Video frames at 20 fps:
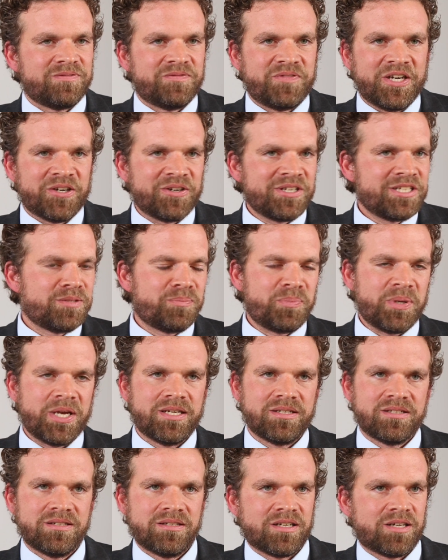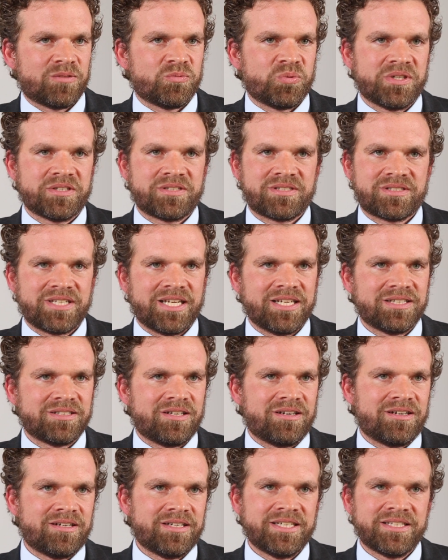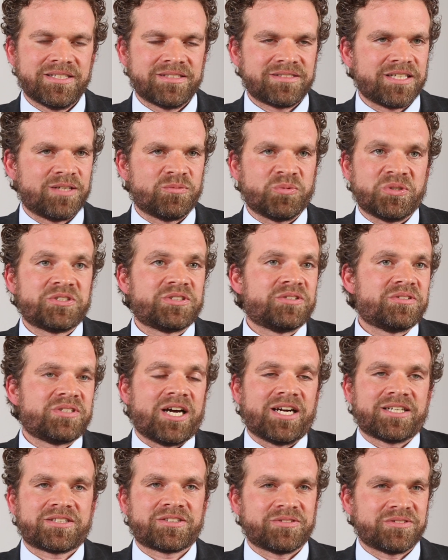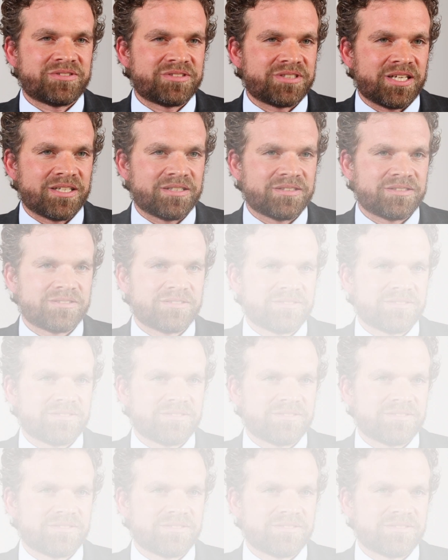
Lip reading: very dependent on what state law is and what your doctor says.